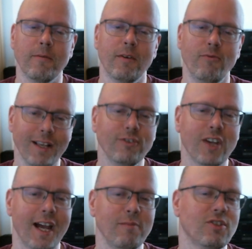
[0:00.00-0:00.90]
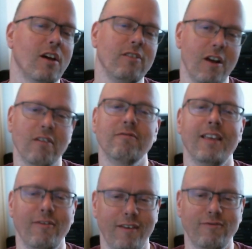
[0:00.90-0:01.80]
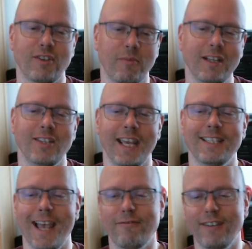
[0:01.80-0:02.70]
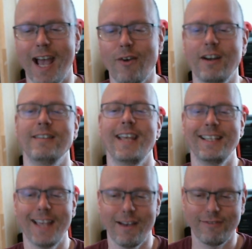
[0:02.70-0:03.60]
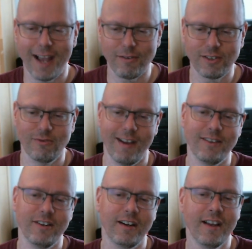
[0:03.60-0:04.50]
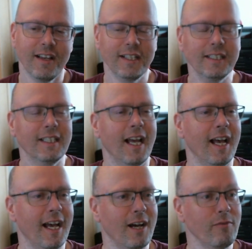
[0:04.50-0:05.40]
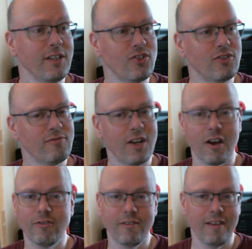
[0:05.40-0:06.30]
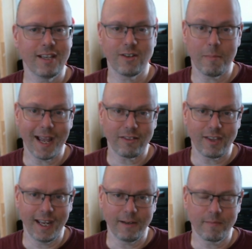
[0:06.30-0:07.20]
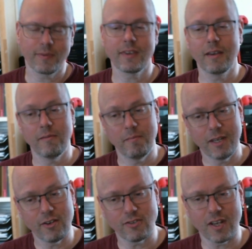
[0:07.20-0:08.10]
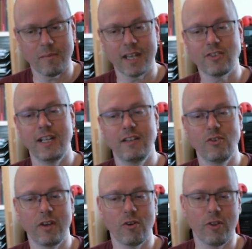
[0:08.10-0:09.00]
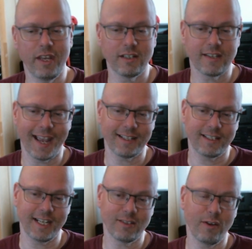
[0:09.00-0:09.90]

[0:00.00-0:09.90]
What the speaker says: real time, so if something takes half an hour, it takes half an hour to render, which isn't a bad thing, because I'm actually doing all this at 60